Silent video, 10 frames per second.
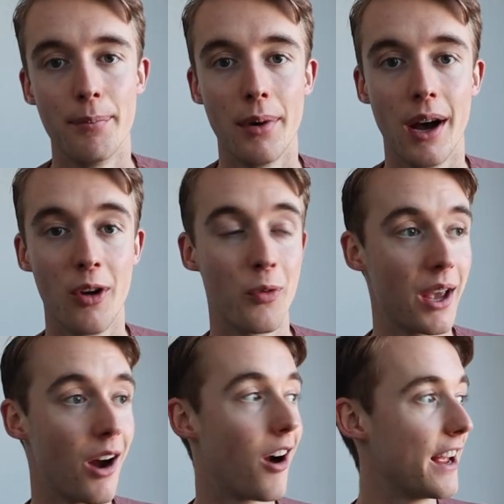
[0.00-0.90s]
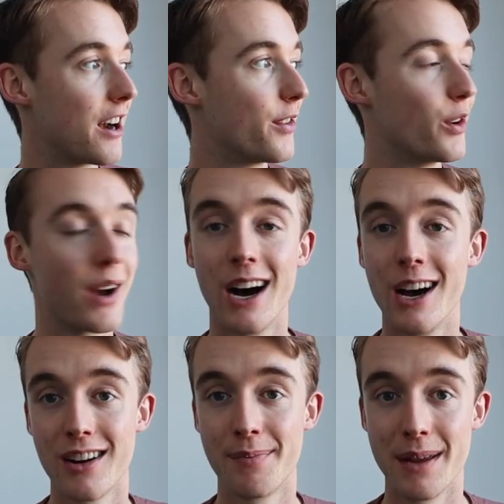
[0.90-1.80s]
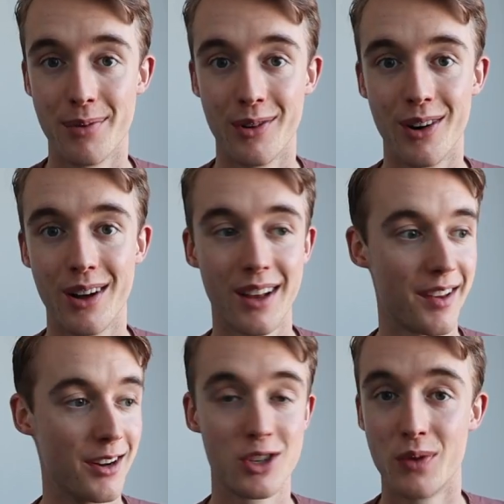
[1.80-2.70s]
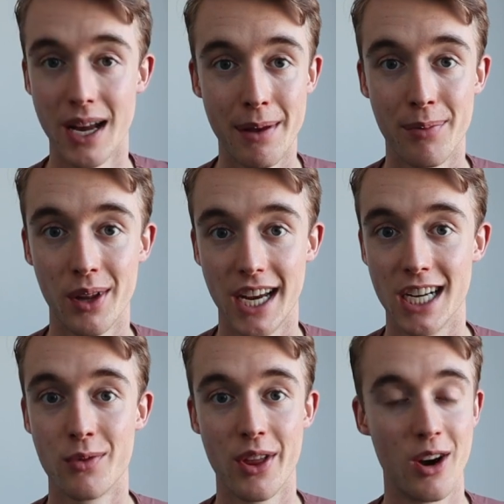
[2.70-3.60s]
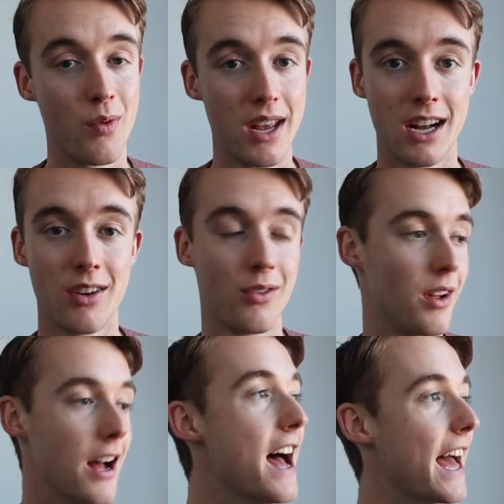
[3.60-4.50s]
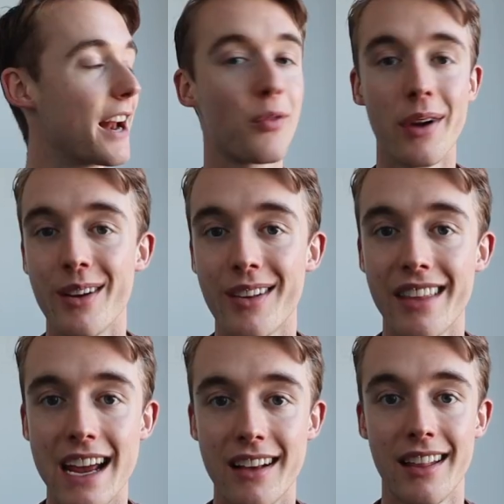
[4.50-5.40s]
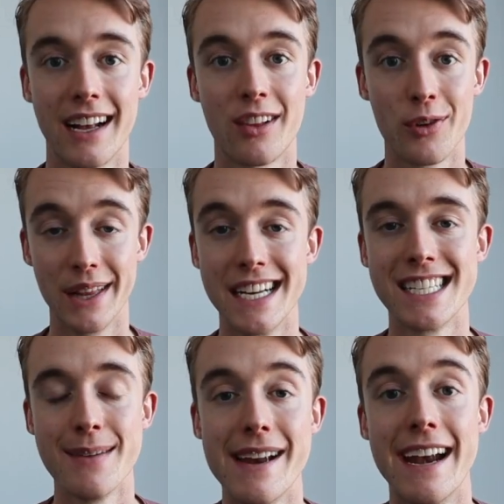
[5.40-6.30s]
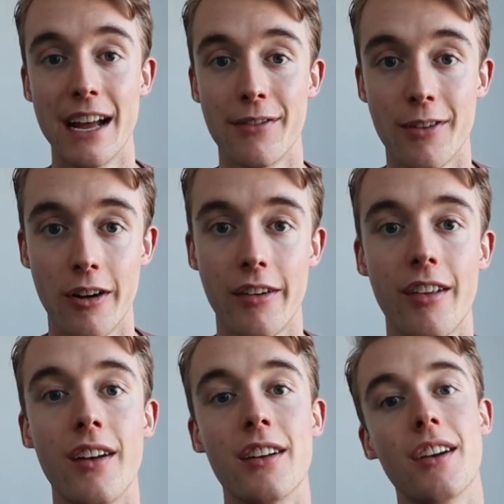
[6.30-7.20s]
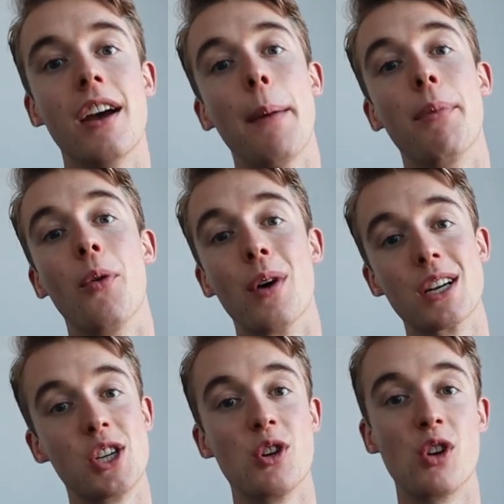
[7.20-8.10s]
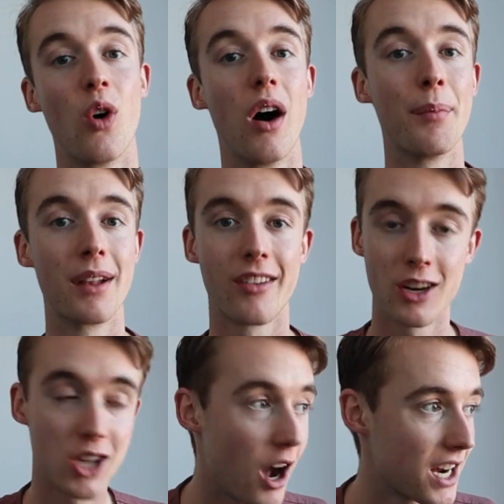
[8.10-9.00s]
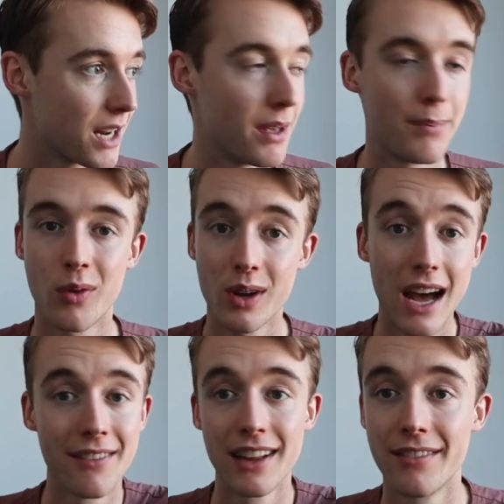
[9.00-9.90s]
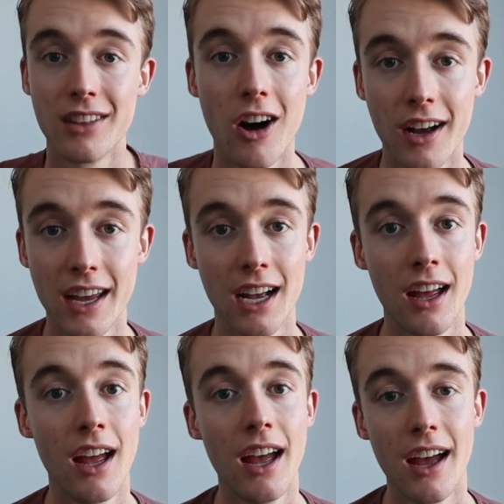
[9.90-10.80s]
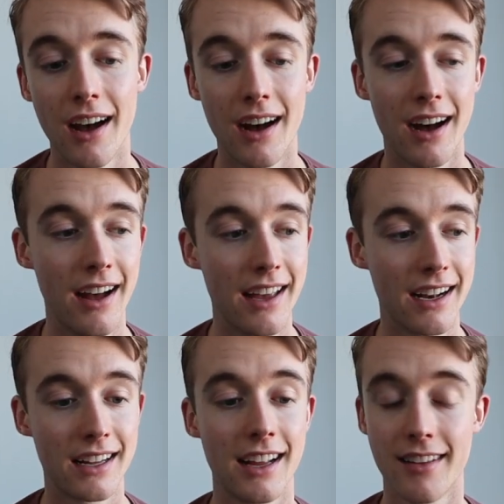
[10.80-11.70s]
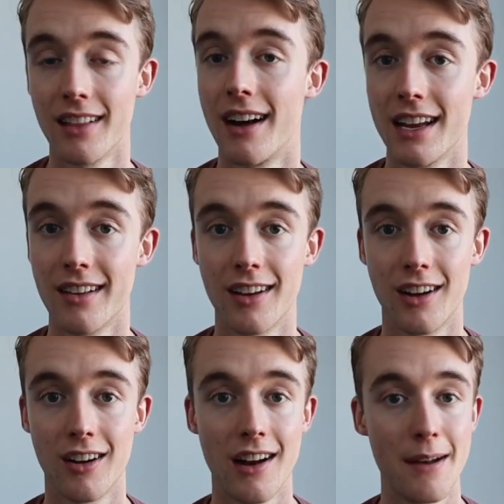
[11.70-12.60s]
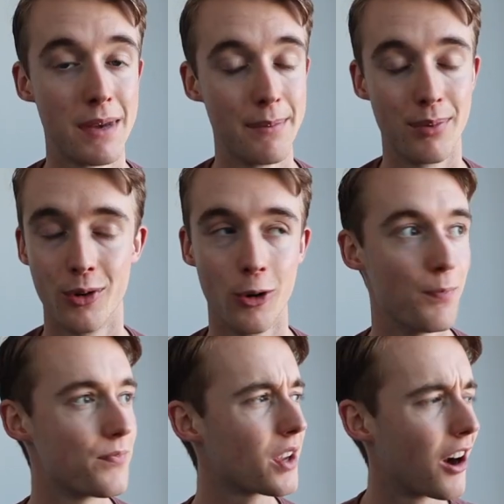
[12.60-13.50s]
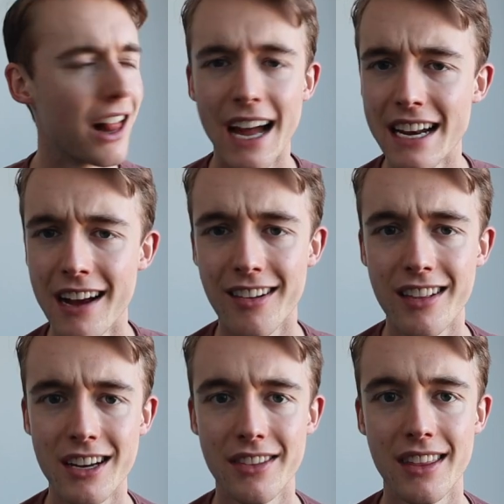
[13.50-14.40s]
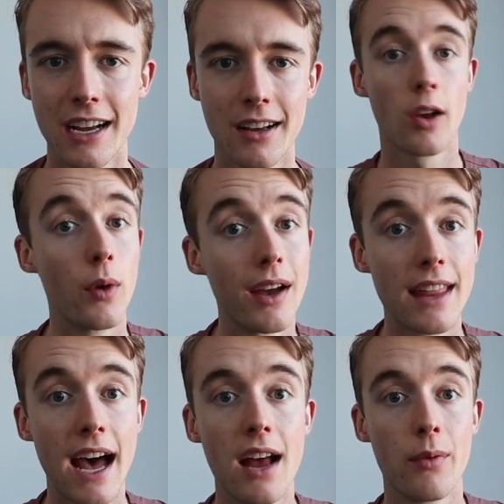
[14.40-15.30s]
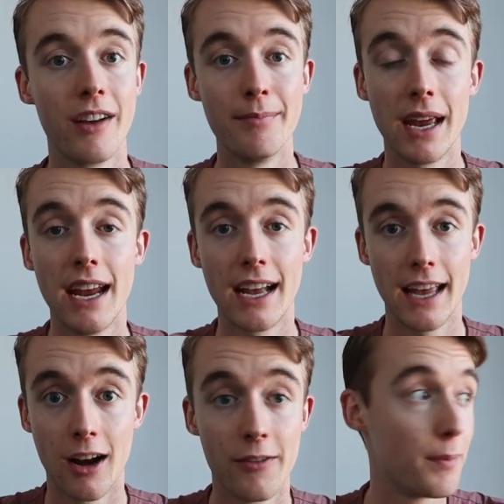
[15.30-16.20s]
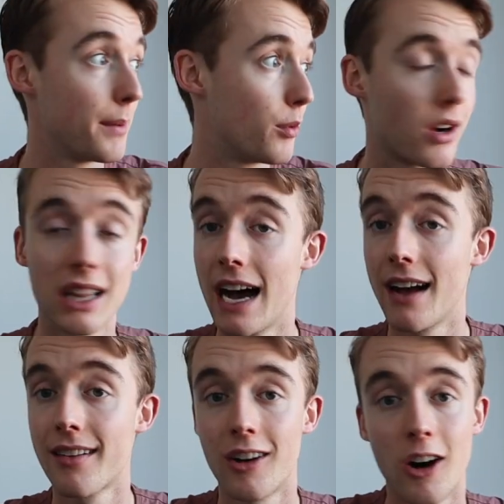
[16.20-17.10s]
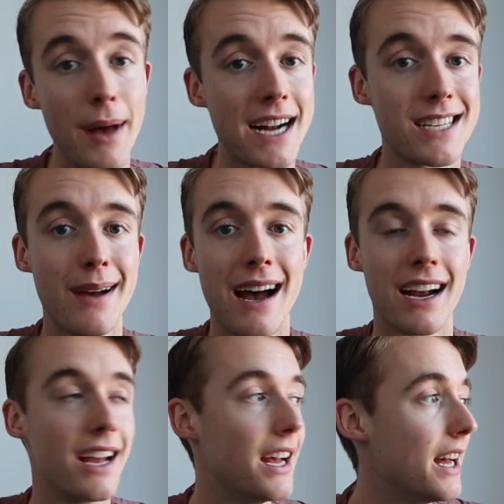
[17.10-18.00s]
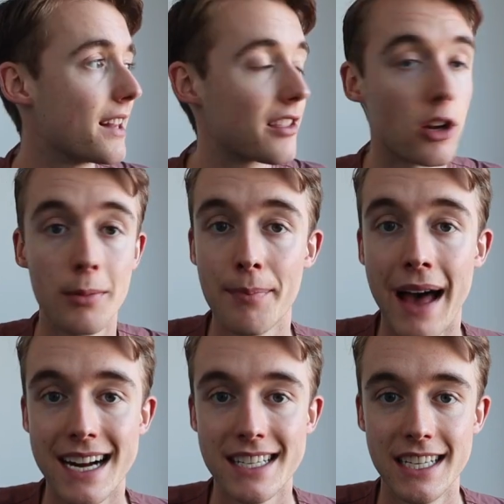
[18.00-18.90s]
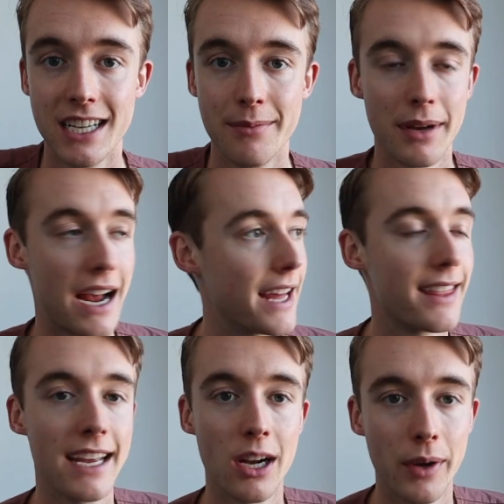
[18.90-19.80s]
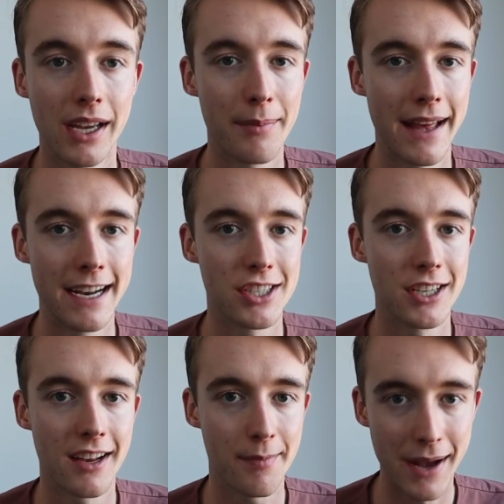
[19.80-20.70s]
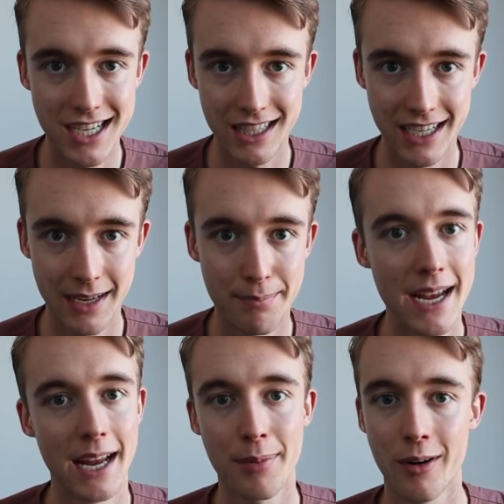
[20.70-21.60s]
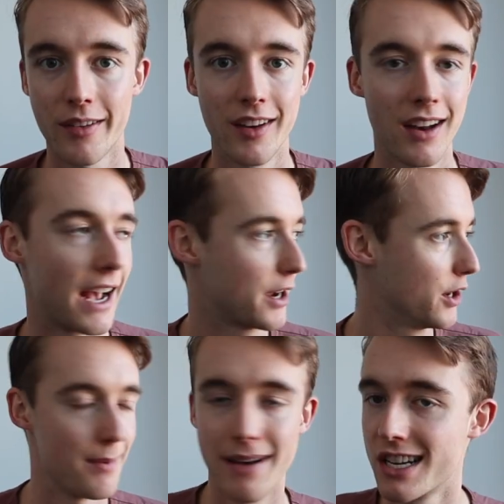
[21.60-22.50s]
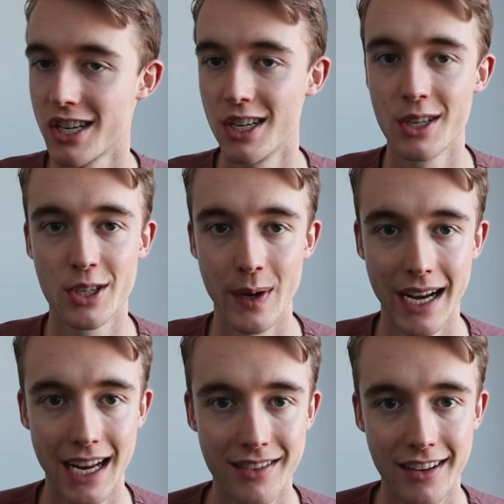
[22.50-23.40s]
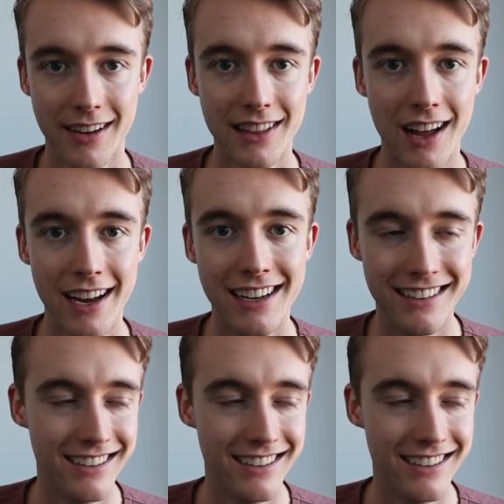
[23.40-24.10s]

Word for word: But we are interviewing one hundred people, so twenty people each within a week. And it's one of those things that like, it's really intimidating at first, but once you go up and start talking to people, kind of like vlogging, uh, it gets a lot easier and people are a lot nicer than you'd think. So we have that, we have meeting, interview people, class, all back to back. It's a little bit packed in, but I think we can manage it, especially being in person. I couldn't imagine doing any of this online.